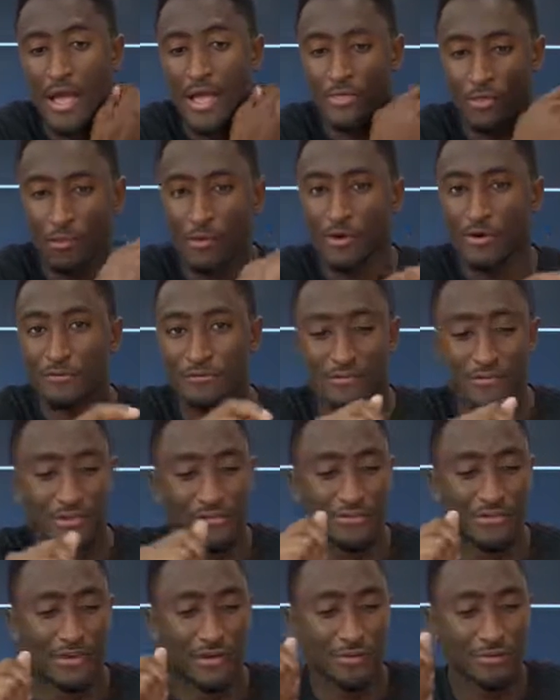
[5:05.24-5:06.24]
And the winner for
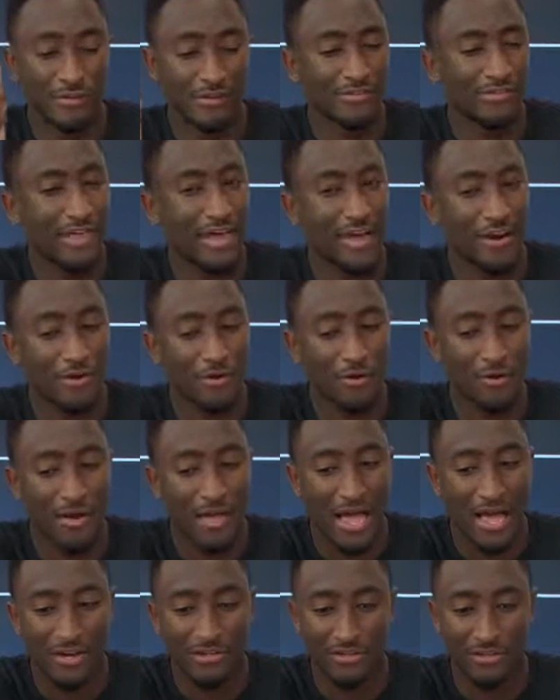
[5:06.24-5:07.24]
this year, this
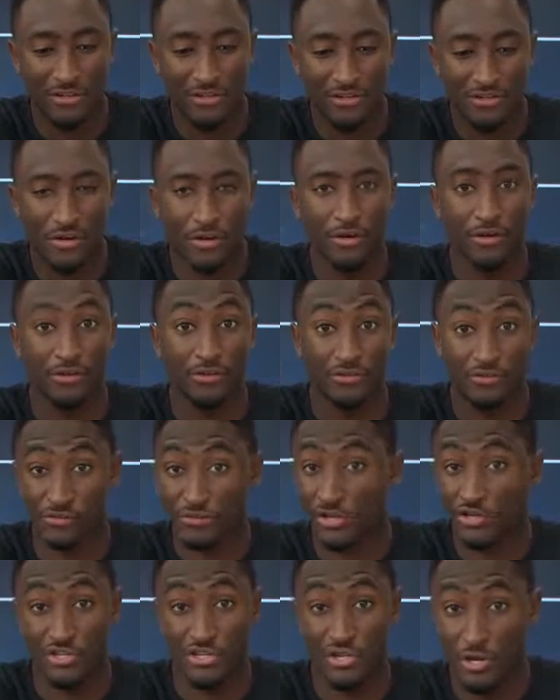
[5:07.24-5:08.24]
category, actually took
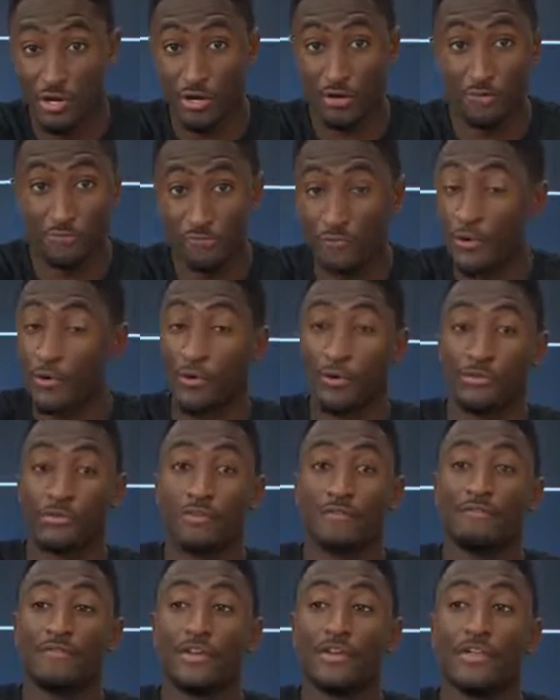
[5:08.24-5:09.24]
such good photos
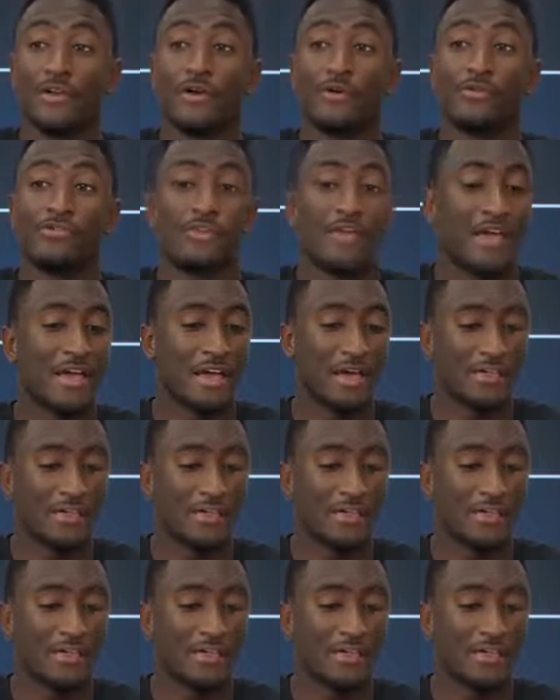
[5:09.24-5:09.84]
and videos